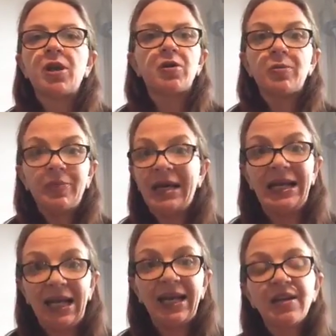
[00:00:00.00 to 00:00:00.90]

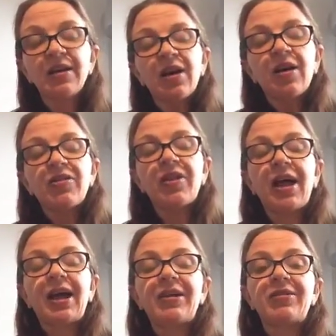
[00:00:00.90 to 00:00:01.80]
completely,
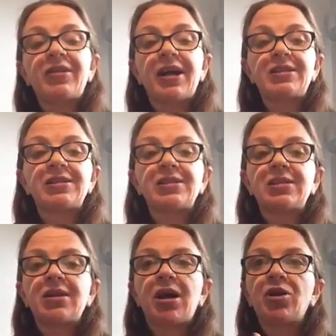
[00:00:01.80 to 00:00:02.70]
then that's
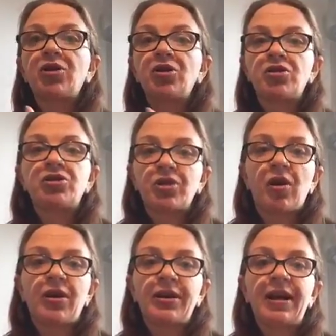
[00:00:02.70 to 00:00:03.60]
a good sign.